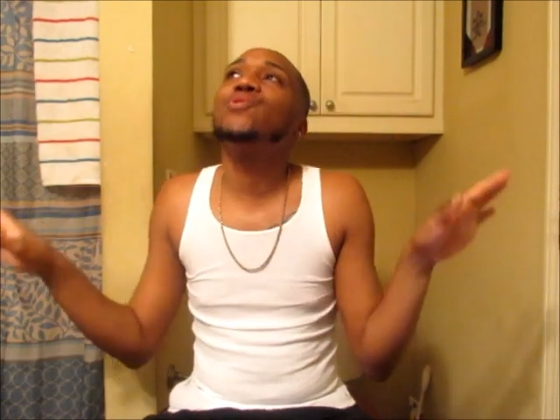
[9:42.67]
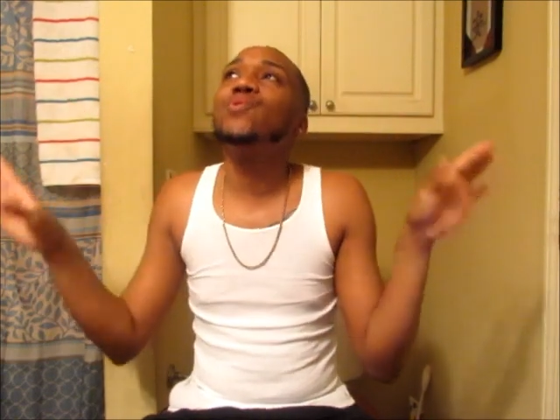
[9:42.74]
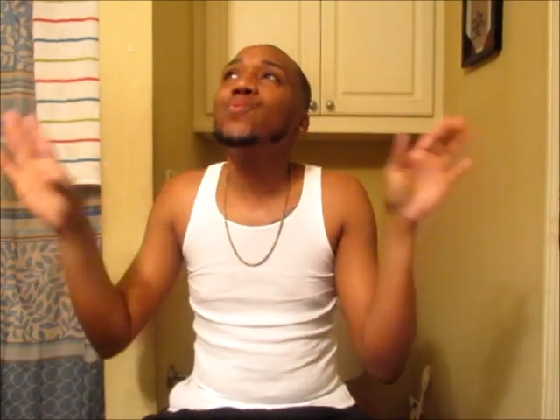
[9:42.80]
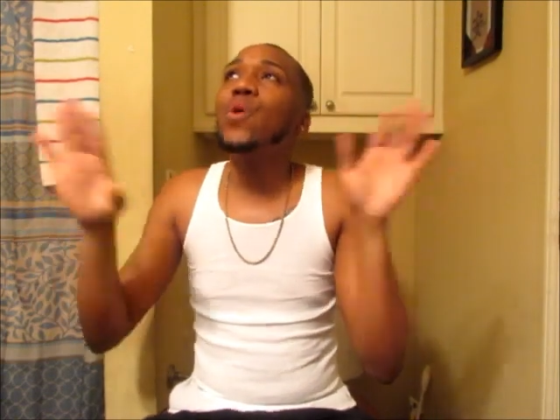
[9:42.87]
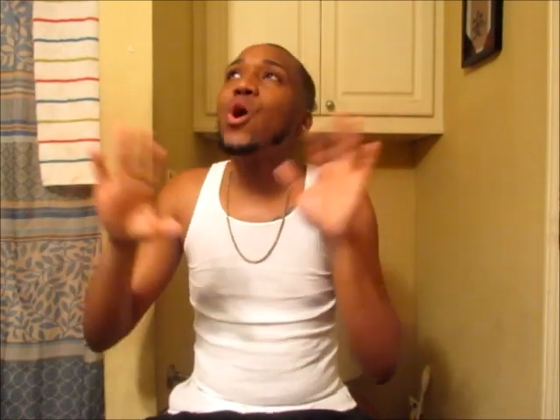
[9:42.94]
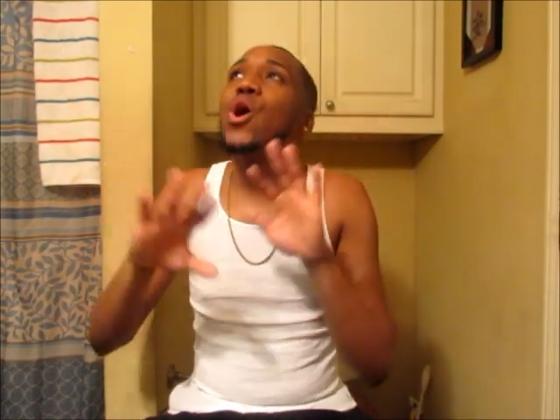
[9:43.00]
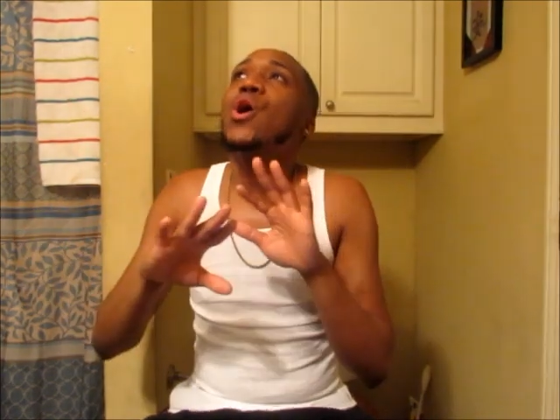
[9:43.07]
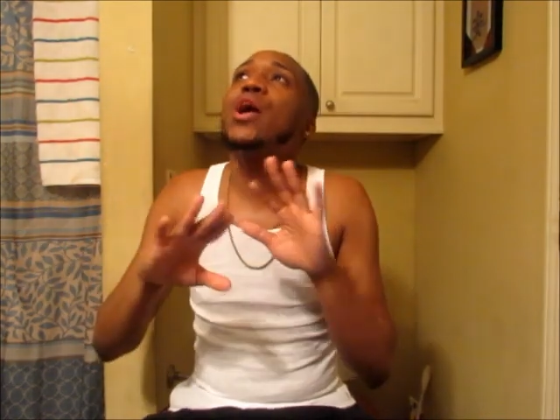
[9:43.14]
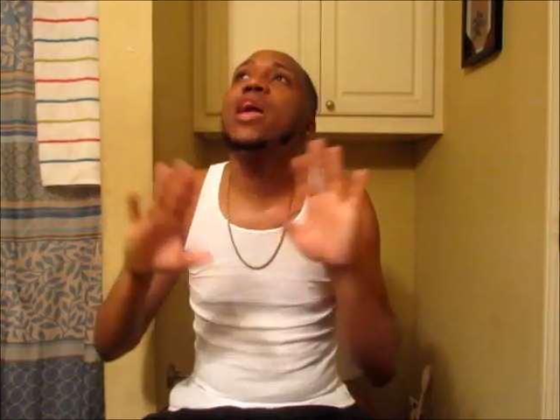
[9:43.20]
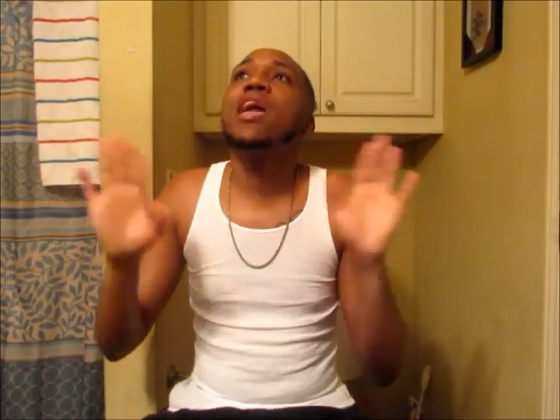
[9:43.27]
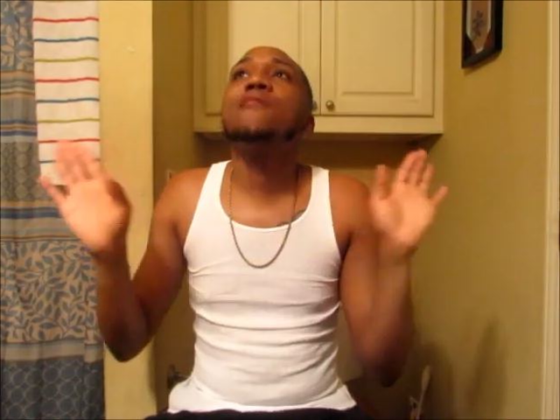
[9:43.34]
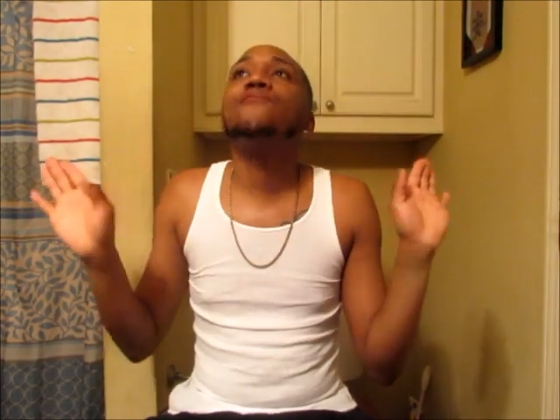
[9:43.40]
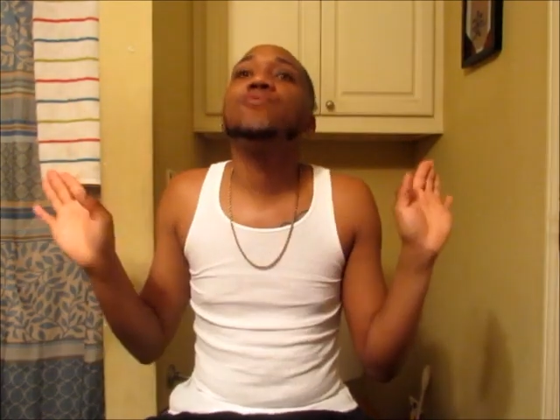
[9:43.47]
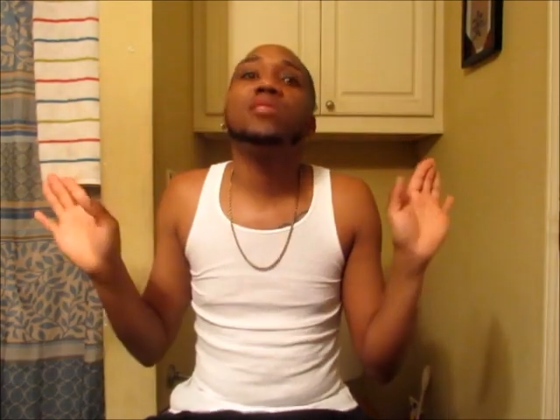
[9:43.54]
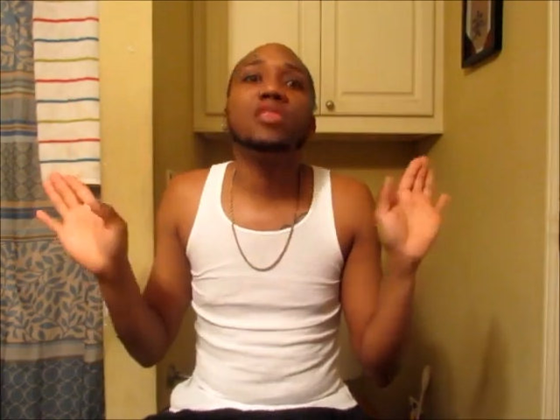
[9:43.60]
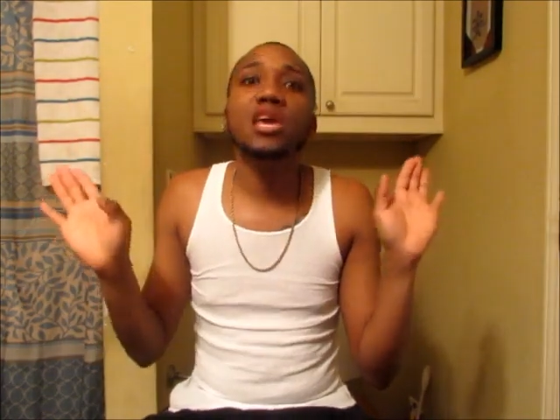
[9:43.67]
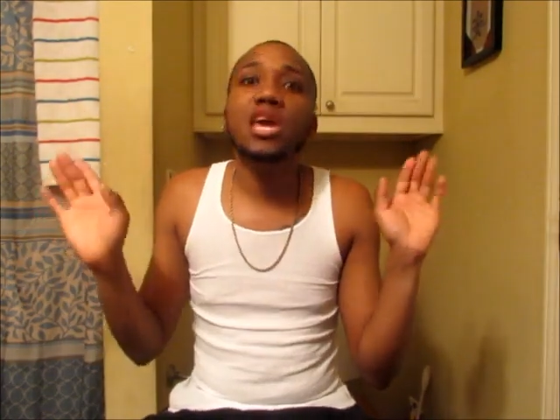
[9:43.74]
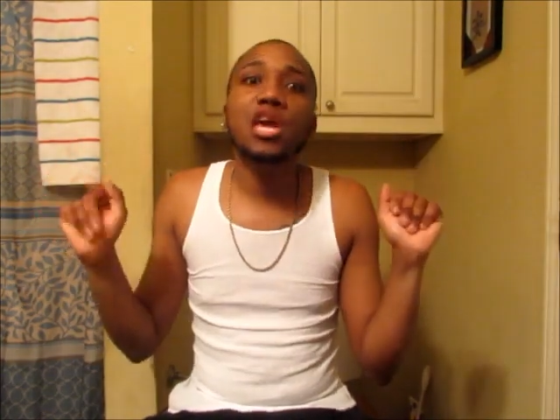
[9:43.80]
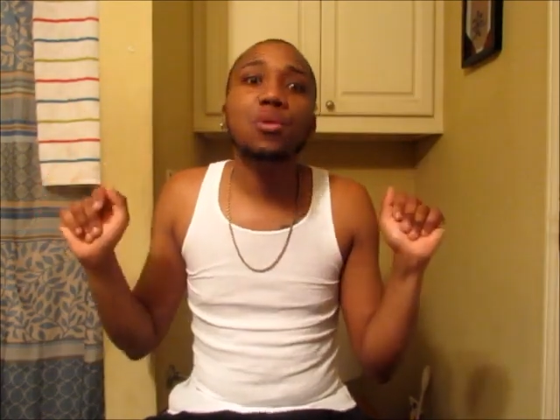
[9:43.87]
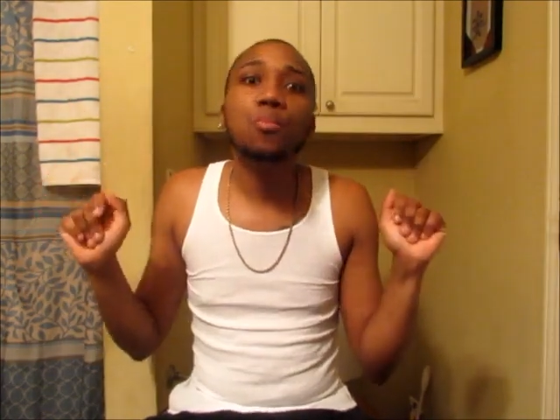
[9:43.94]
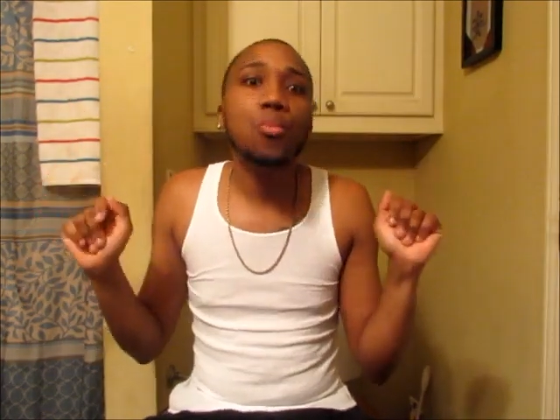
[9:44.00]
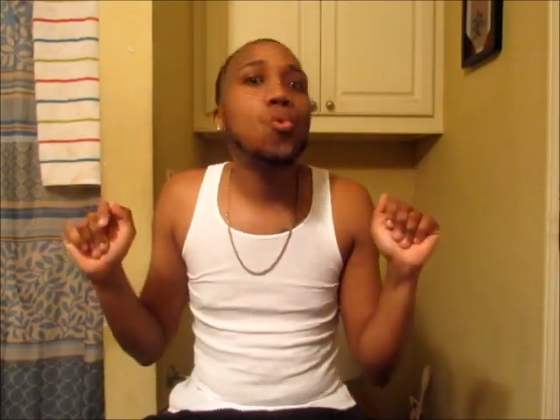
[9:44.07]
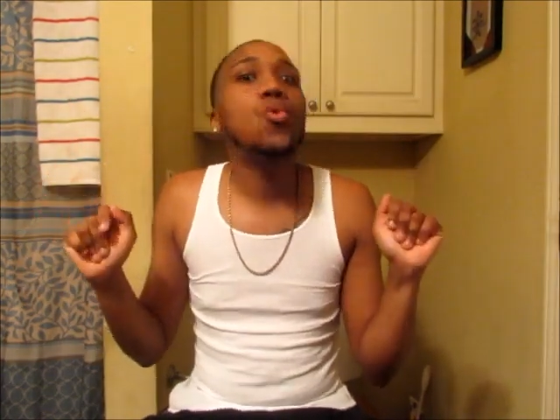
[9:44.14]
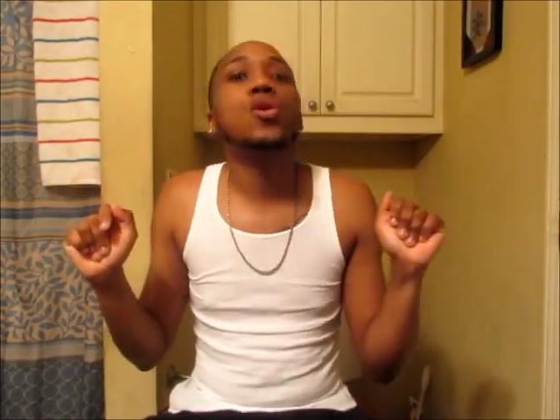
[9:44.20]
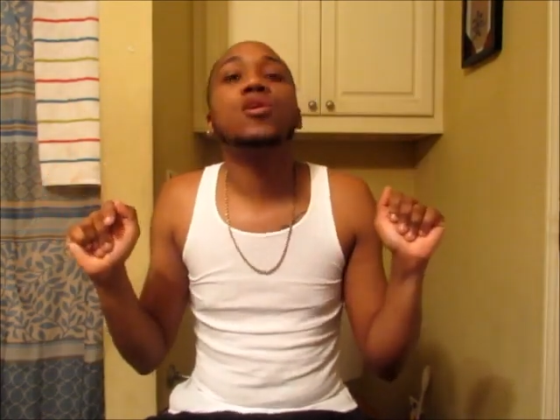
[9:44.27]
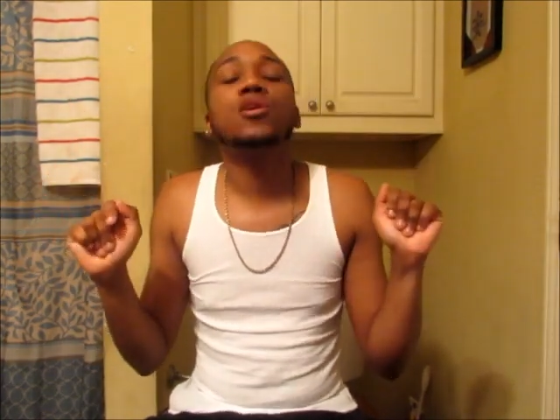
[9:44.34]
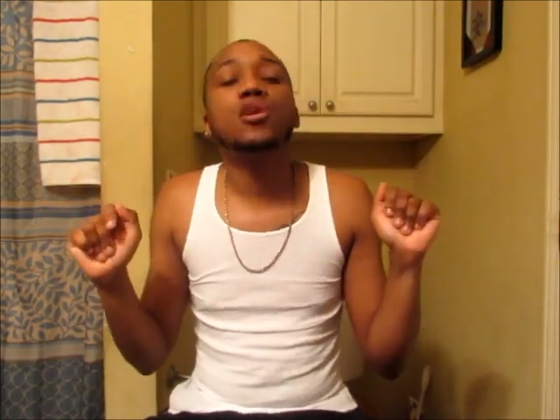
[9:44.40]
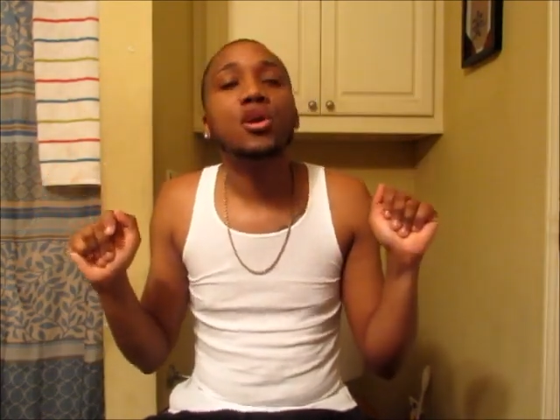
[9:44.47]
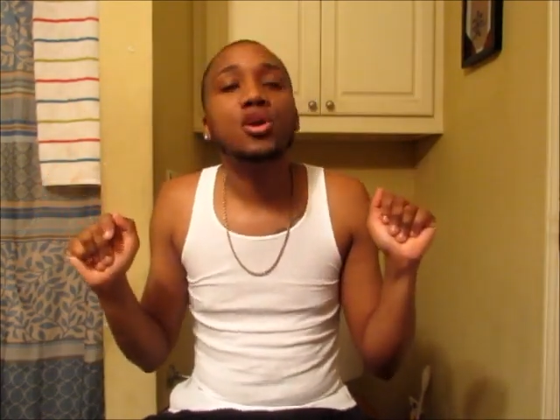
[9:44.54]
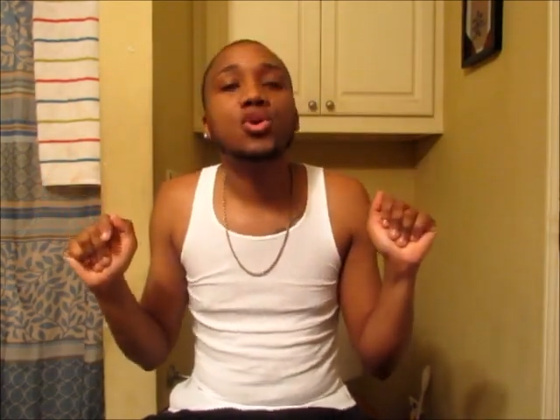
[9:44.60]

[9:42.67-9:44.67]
you are everything and more.